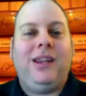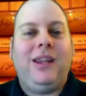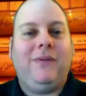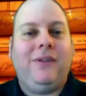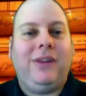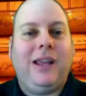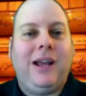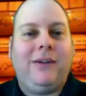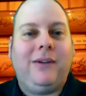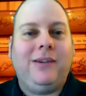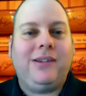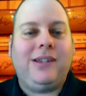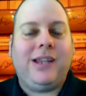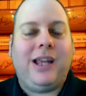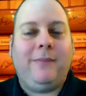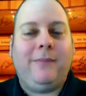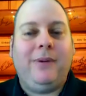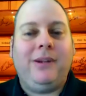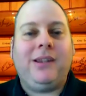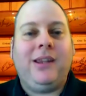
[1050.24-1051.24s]
allowed the
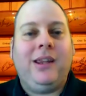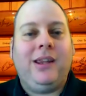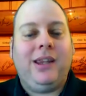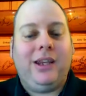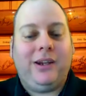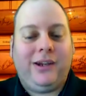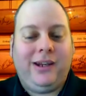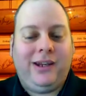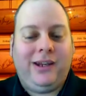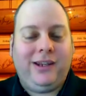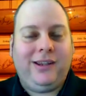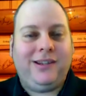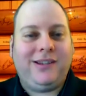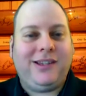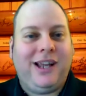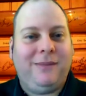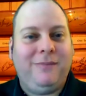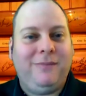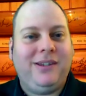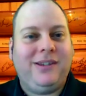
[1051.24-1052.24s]
zombies. They're getting the
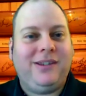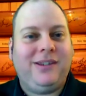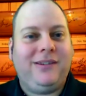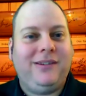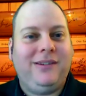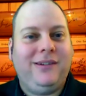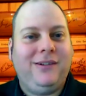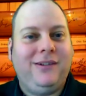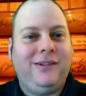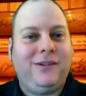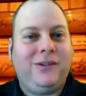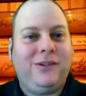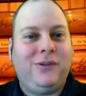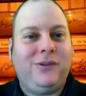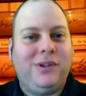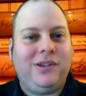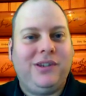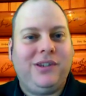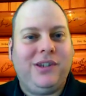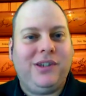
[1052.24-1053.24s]
zombies, you know,
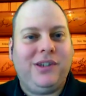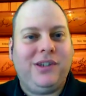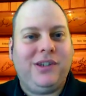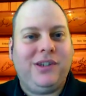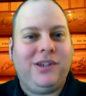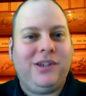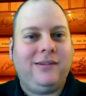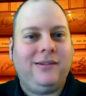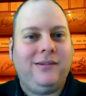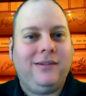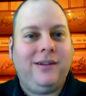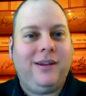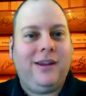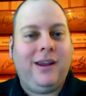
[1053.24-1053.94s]
tuition checks.